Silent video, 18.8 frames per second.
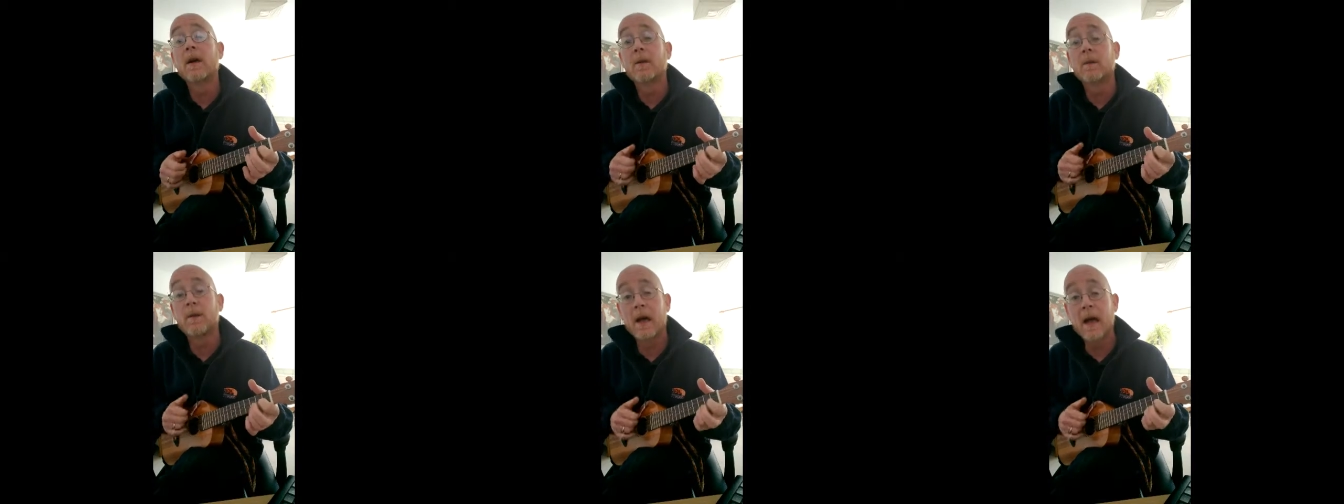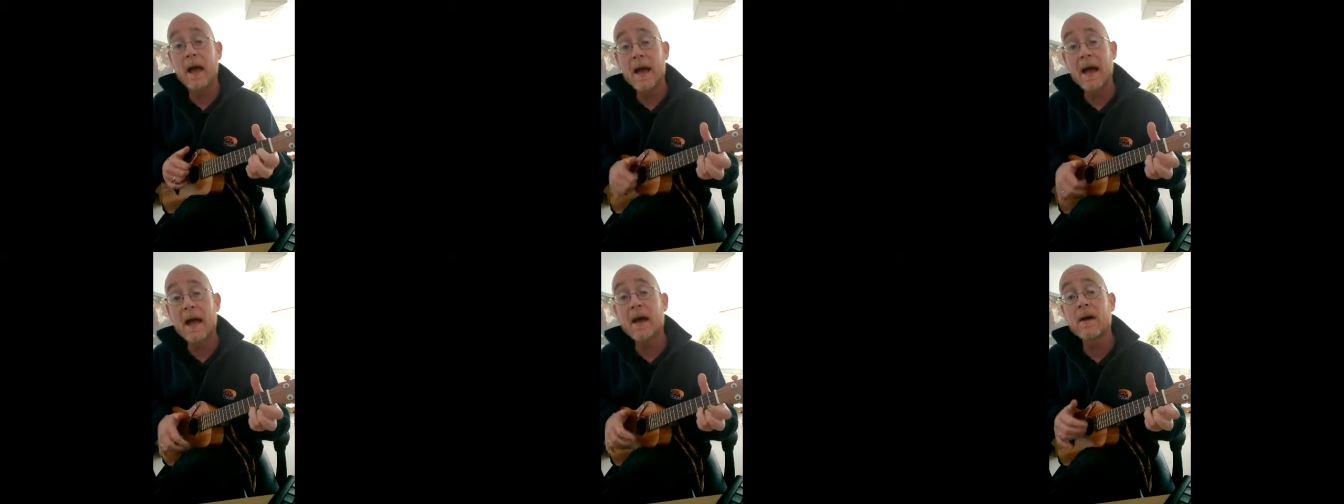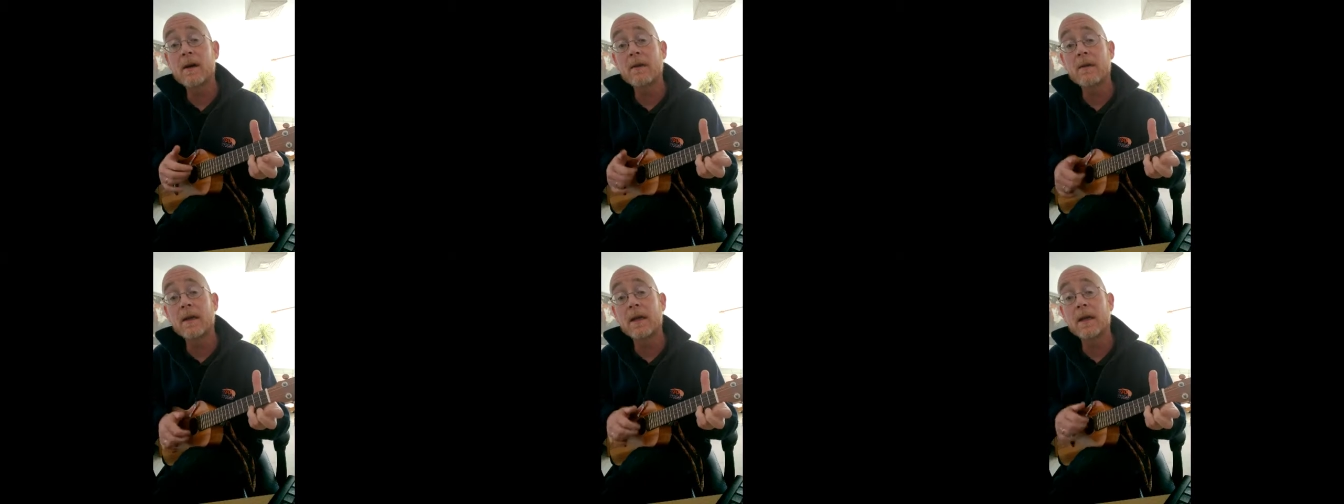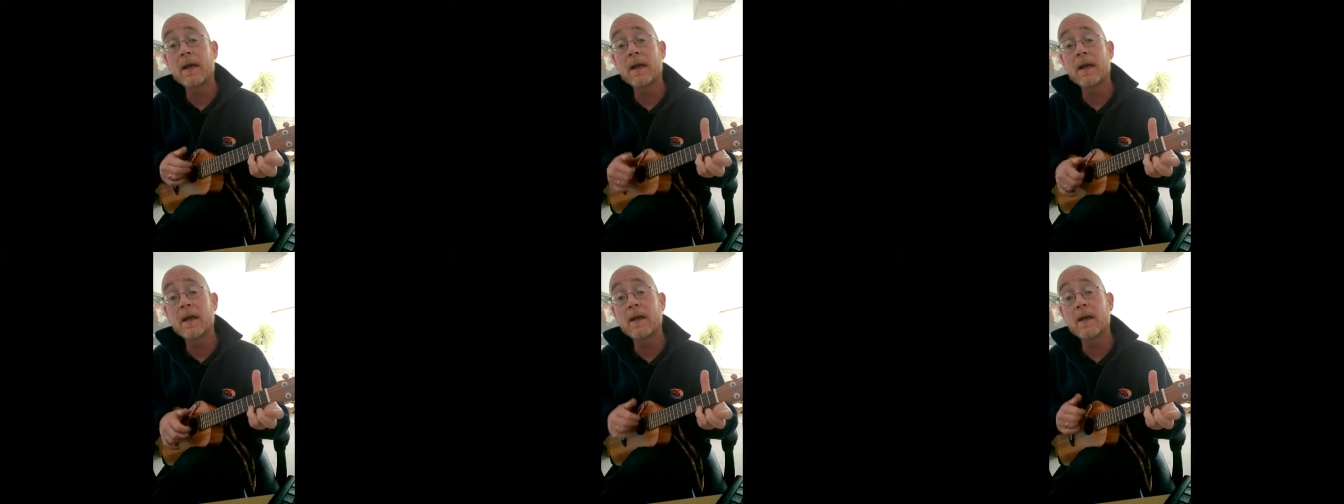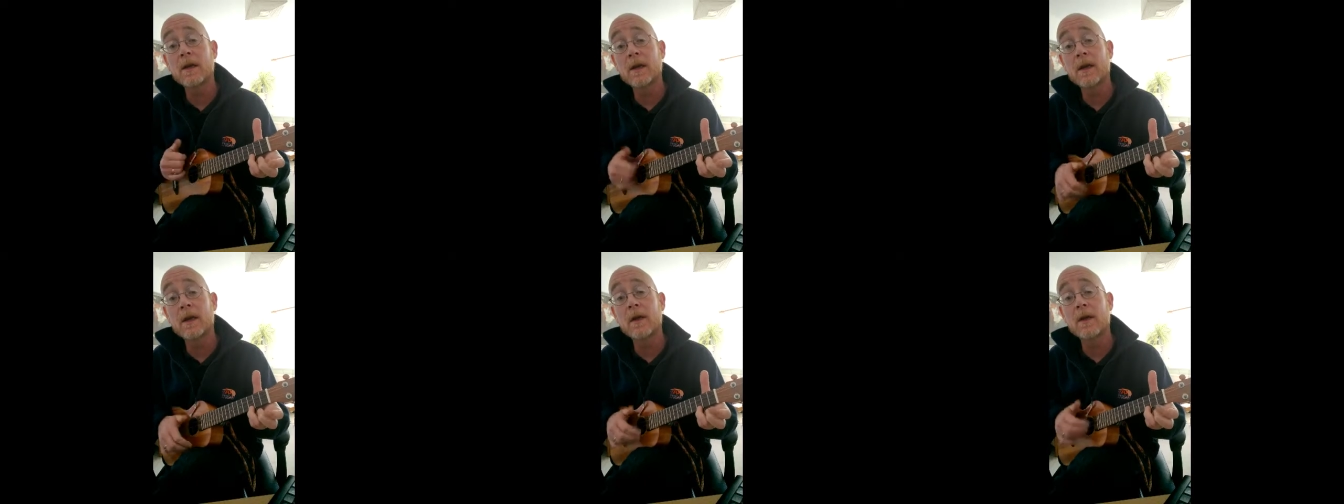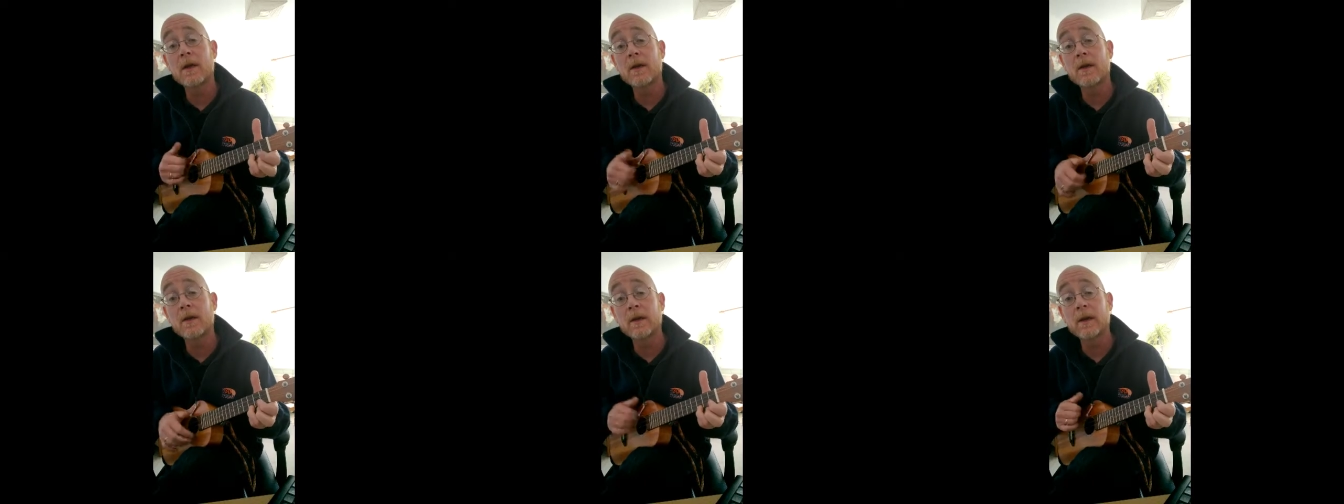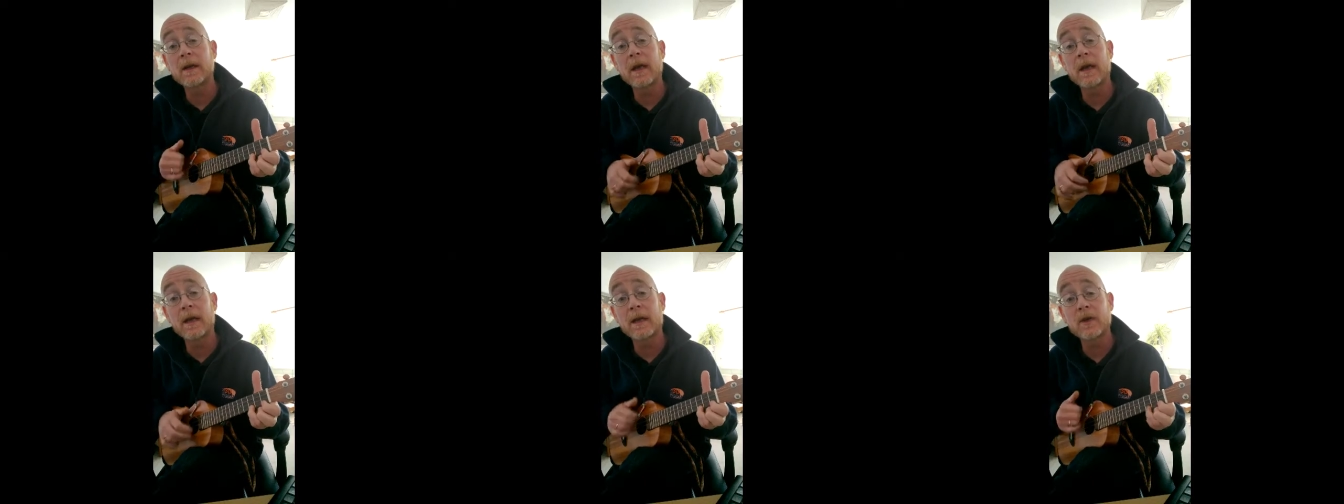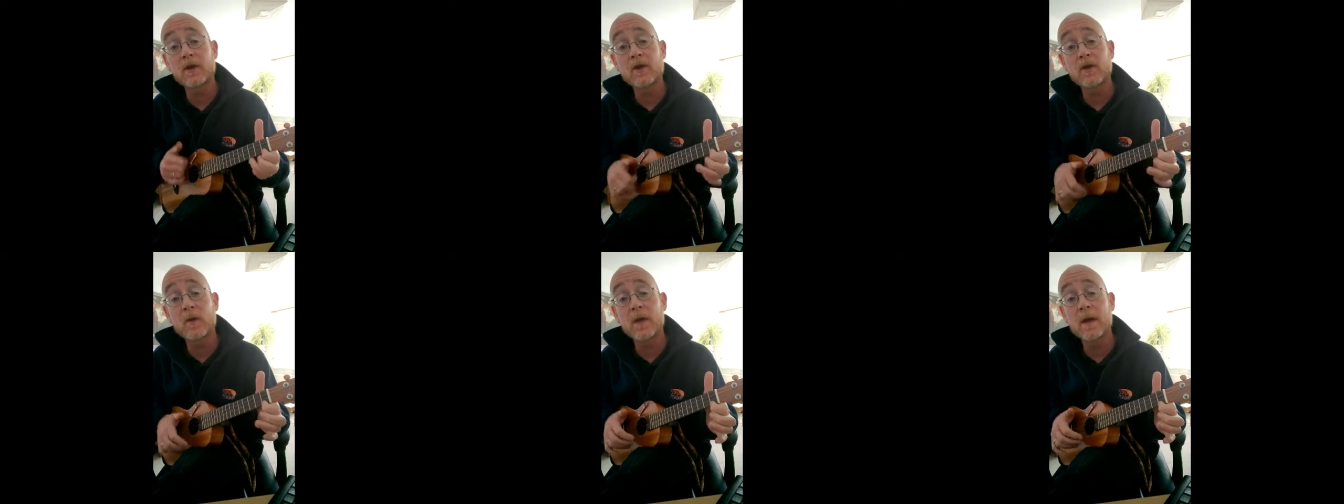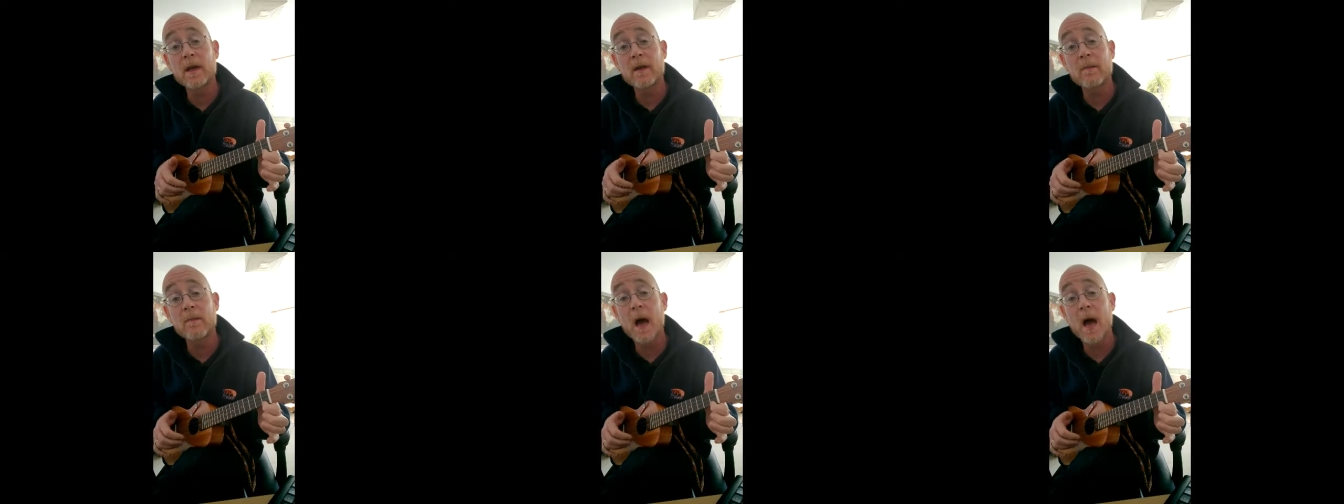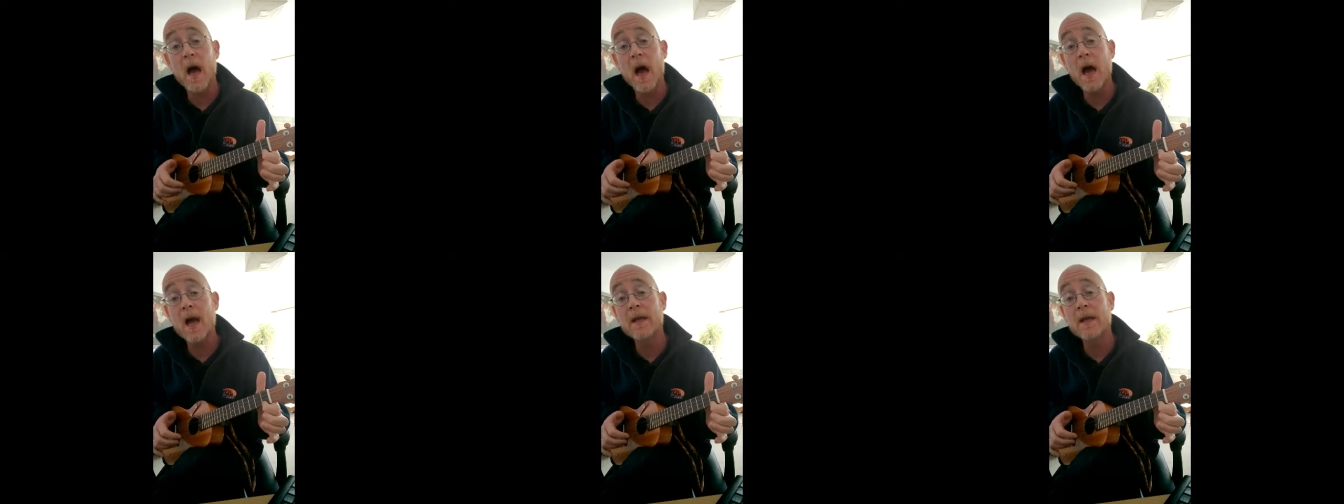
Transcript: Well, how do you know you can swim